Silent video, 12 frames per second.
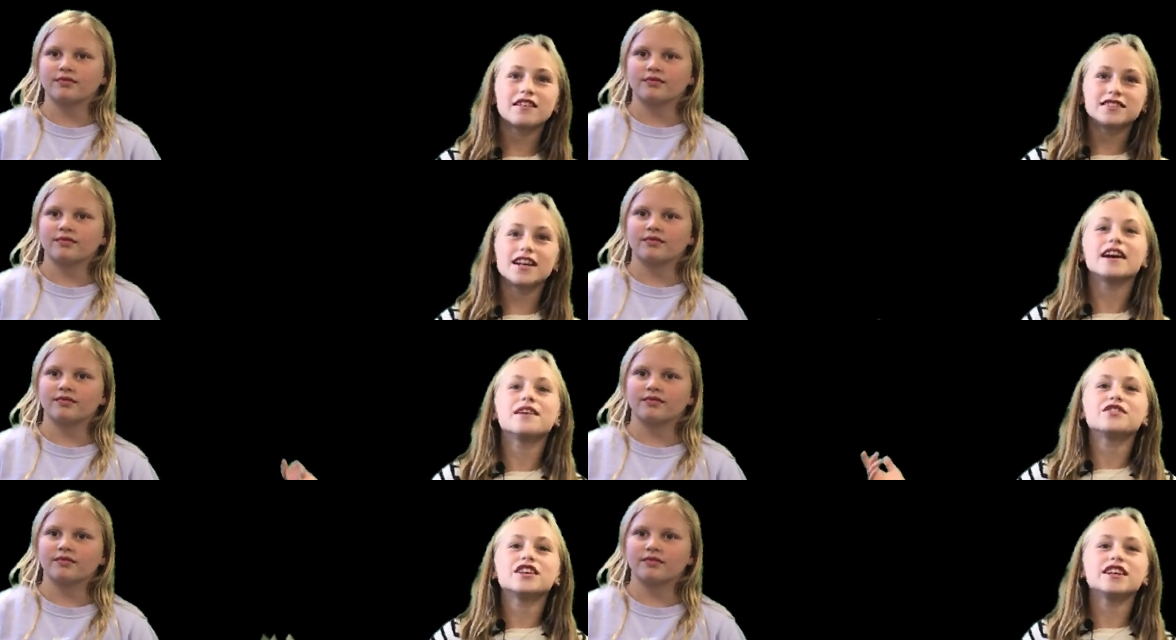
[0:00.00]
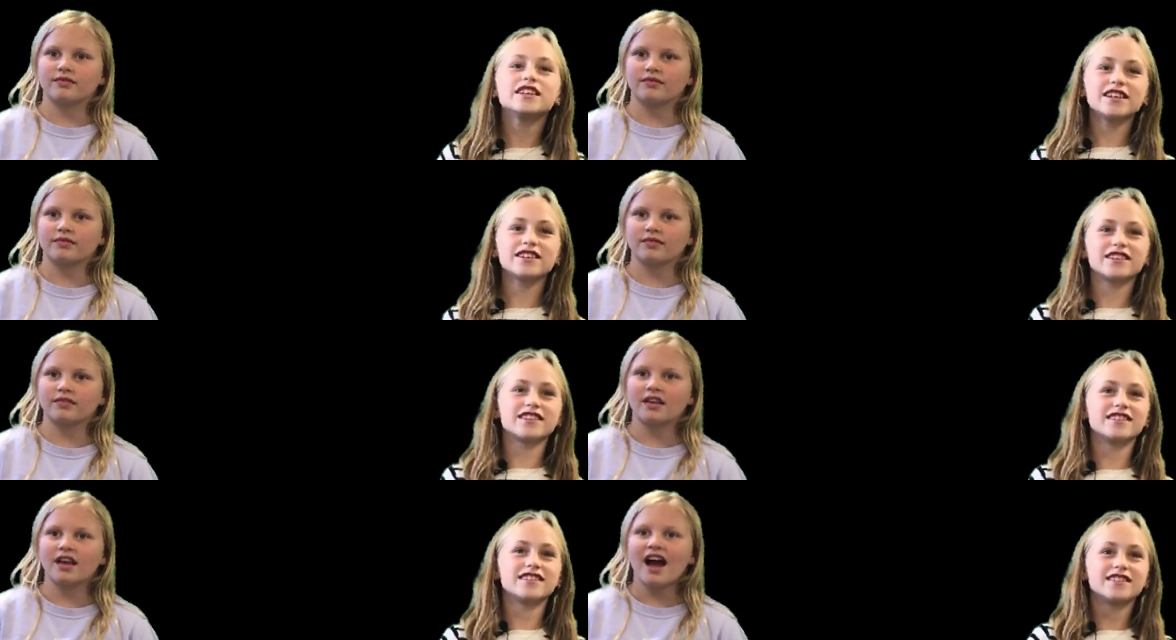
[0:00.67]
Speaker 1: Day of the
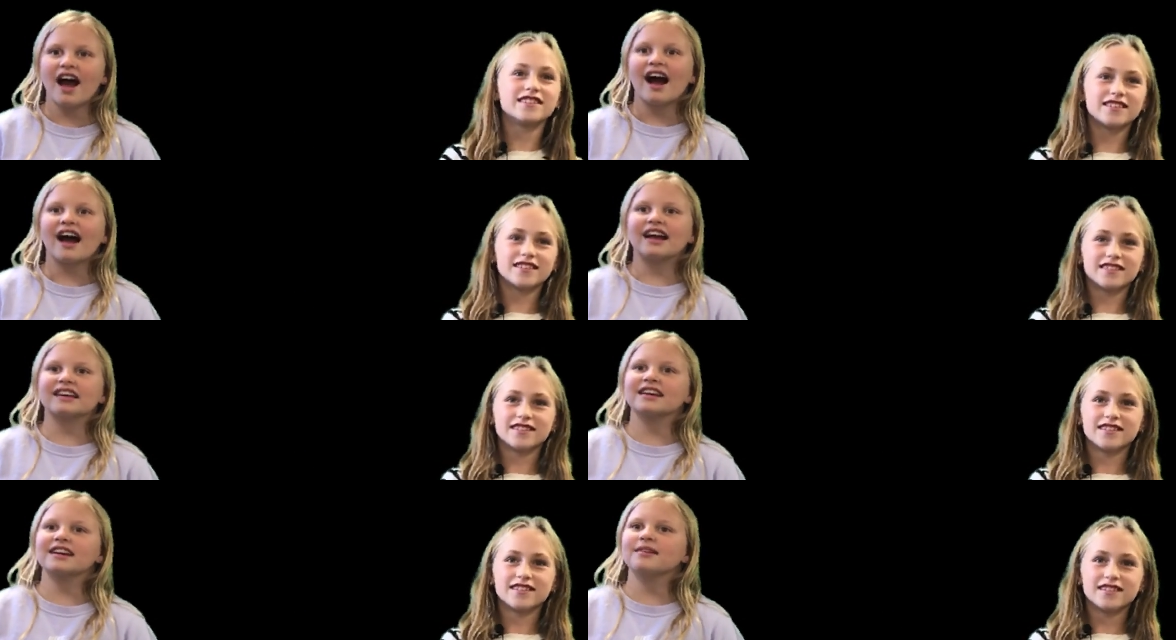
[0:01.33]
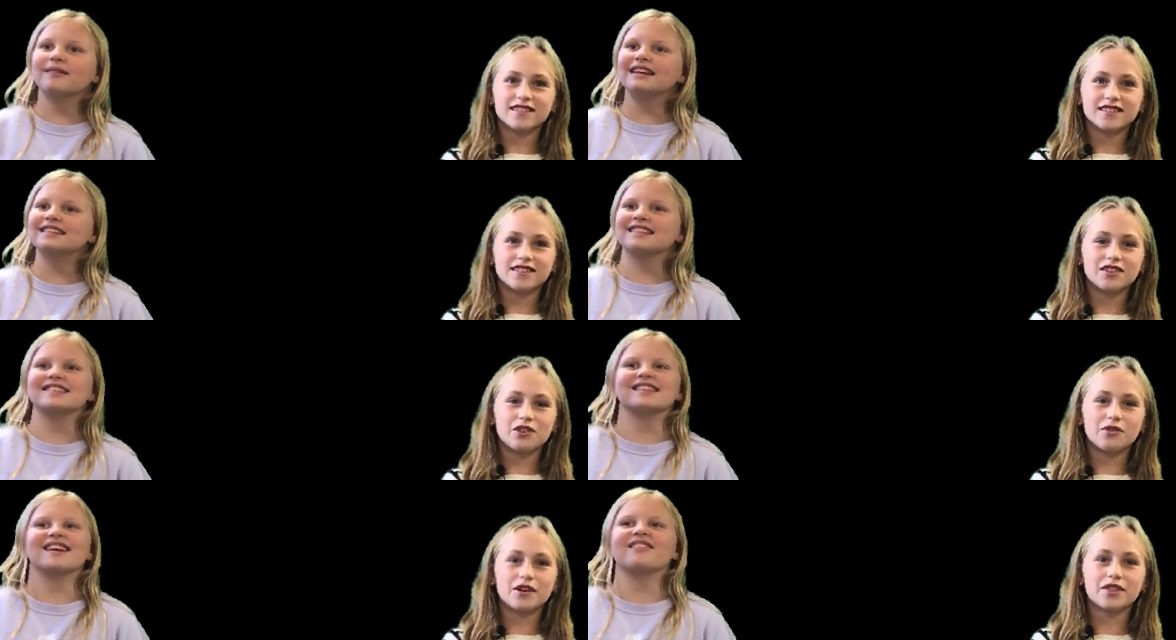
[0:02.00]
Year. I
Speaker 2: can't wait to
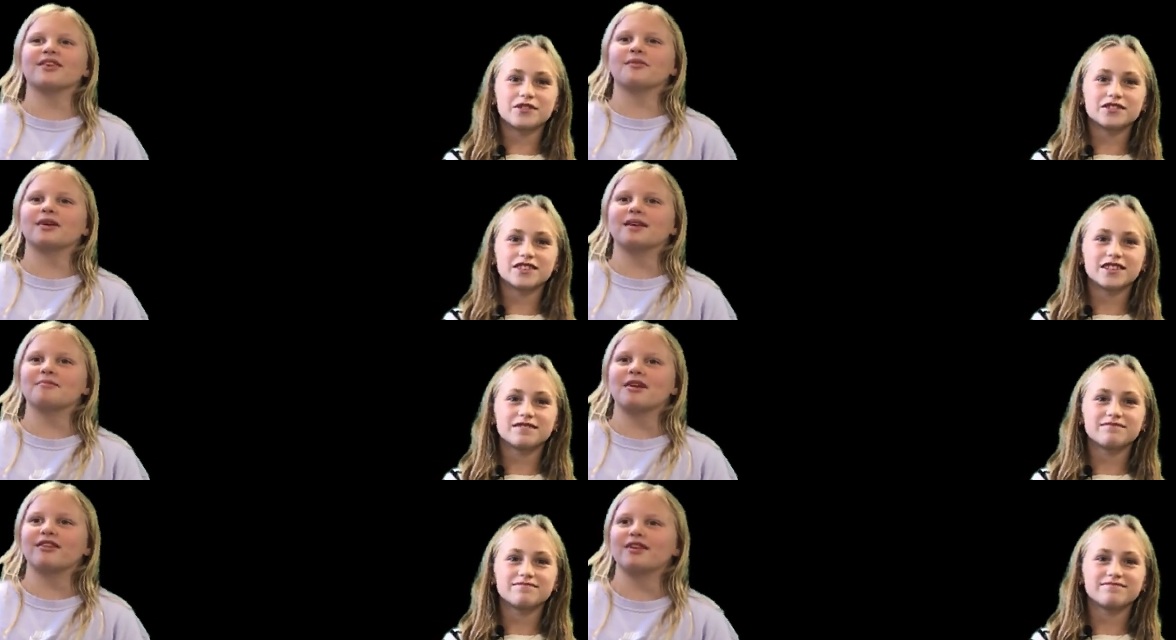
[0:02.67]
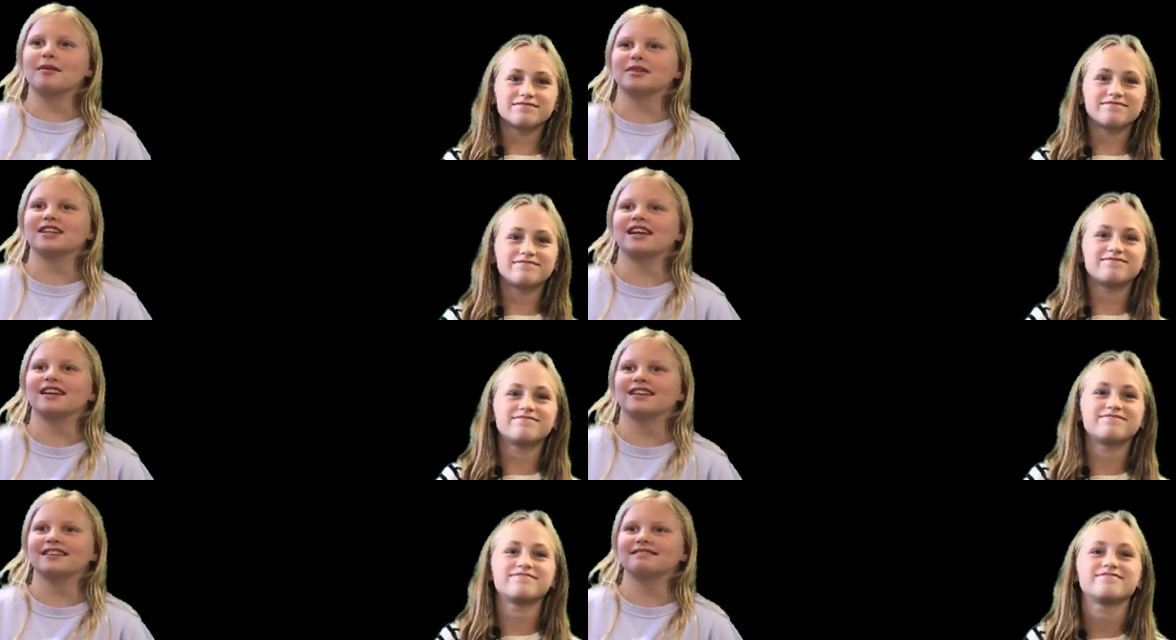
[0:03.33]
see everyone in my family
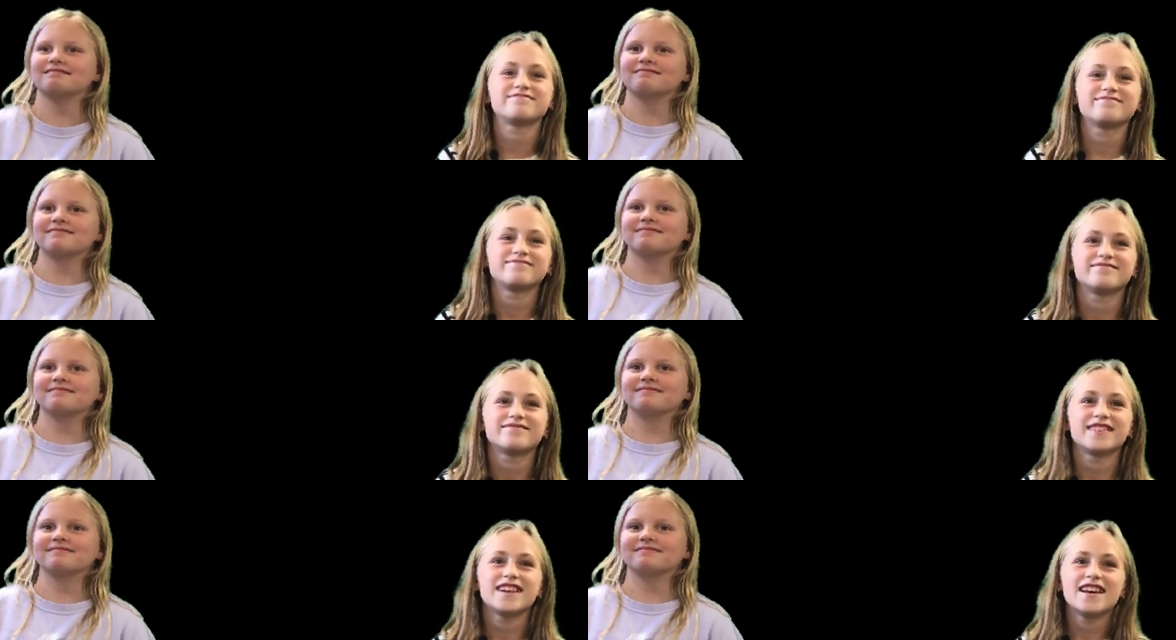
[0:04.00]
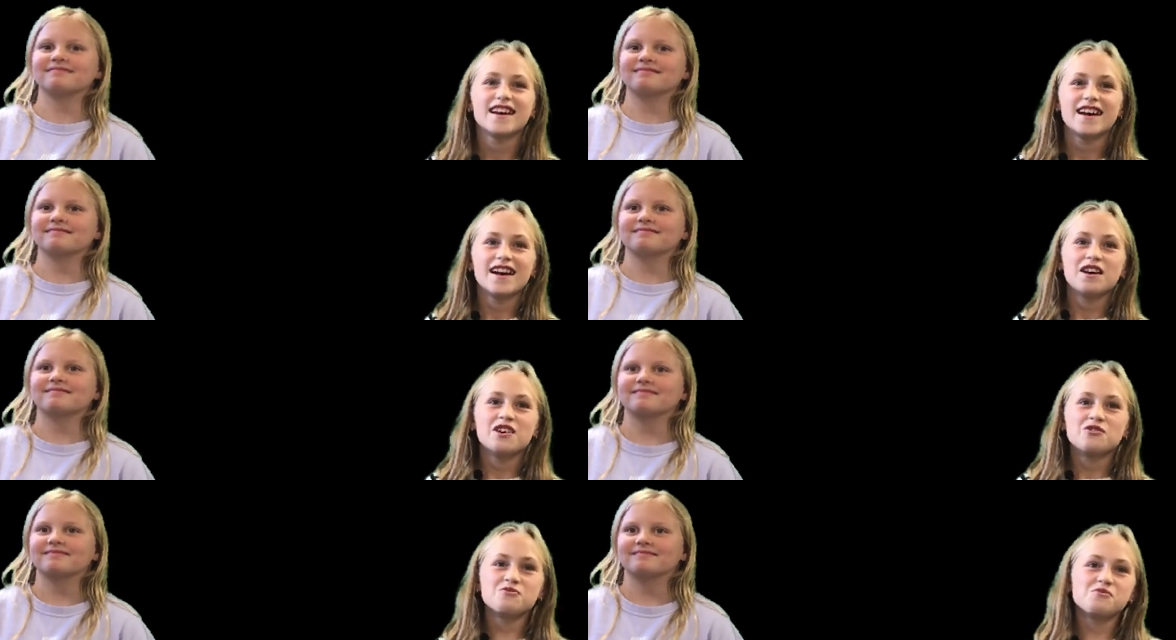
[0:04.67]
again.
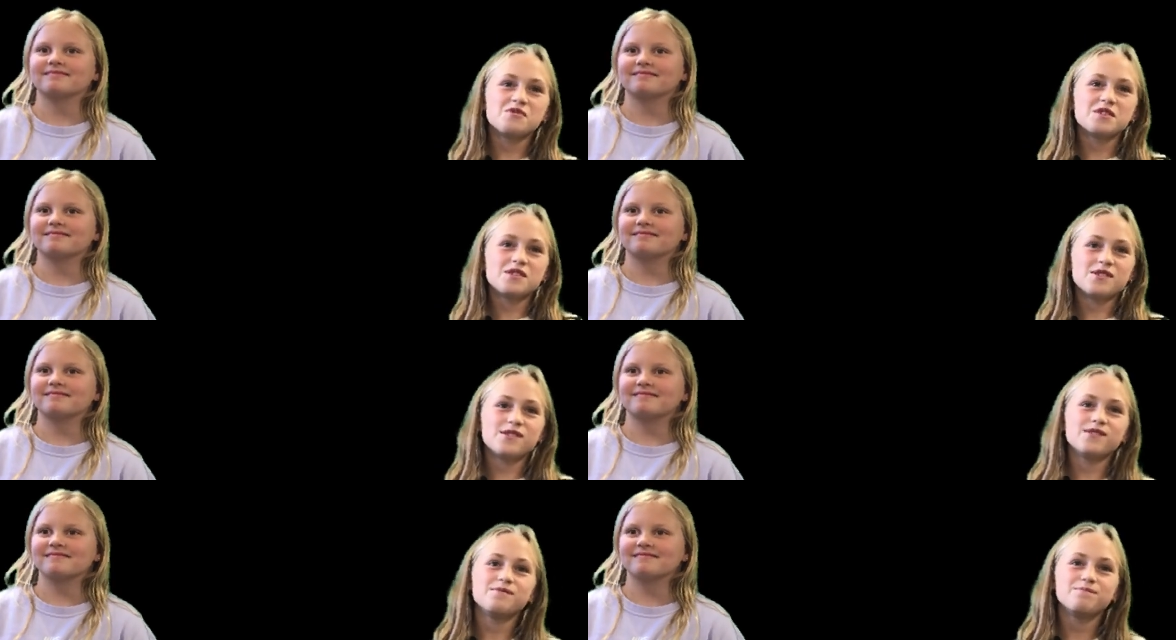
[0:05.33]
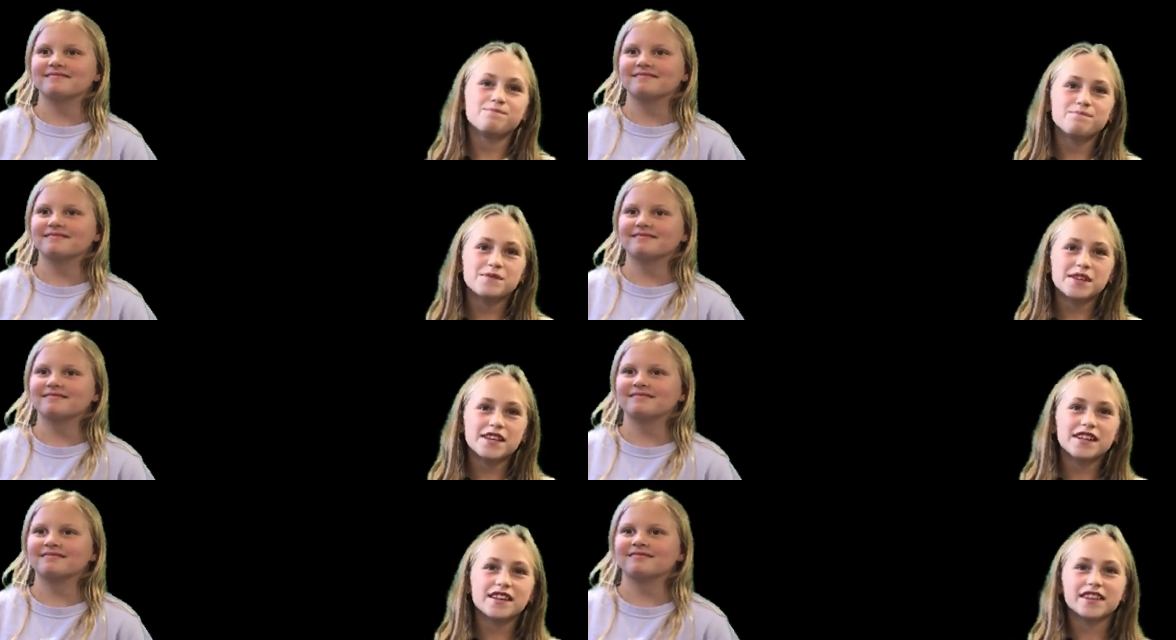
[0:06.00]
Speaker 1: We'll meet
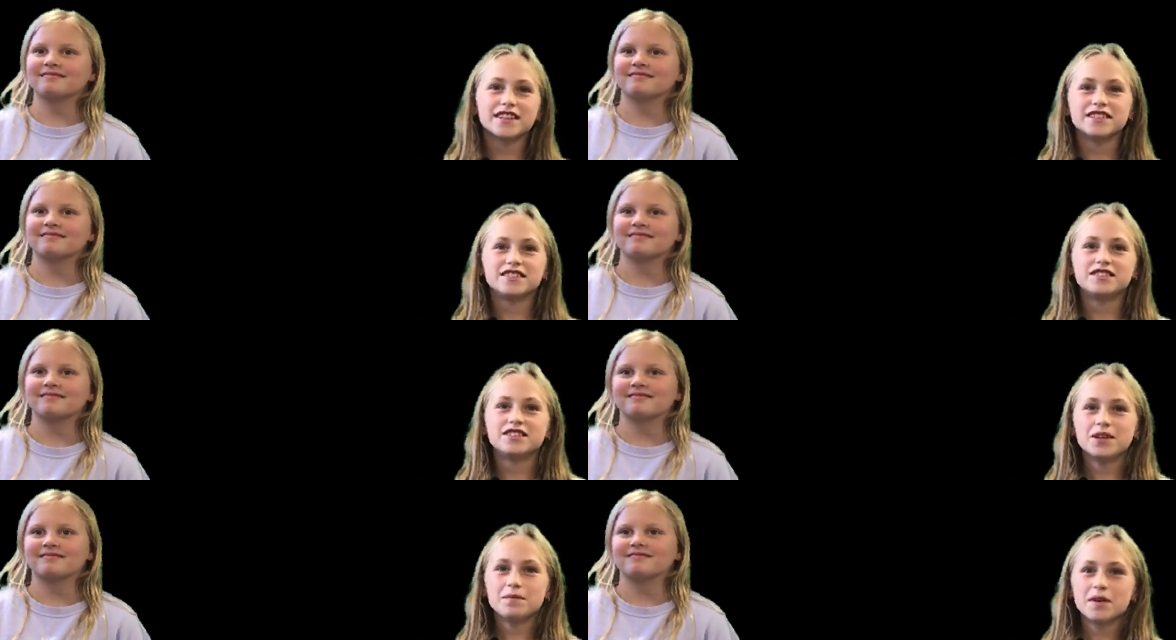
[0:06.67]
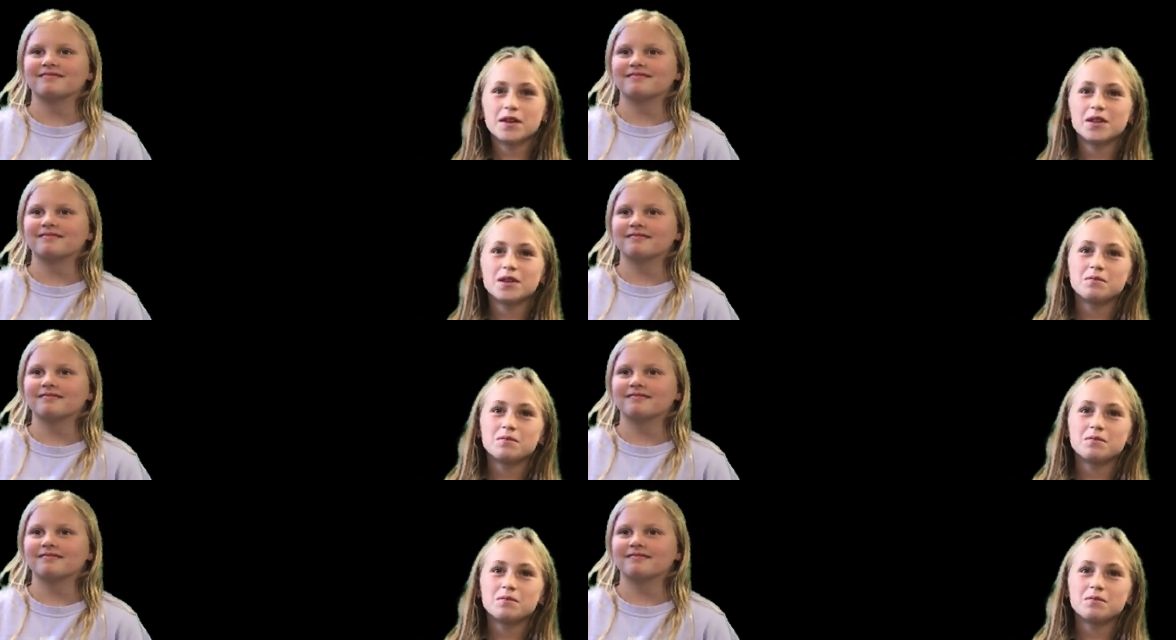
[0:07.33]
in the gym in the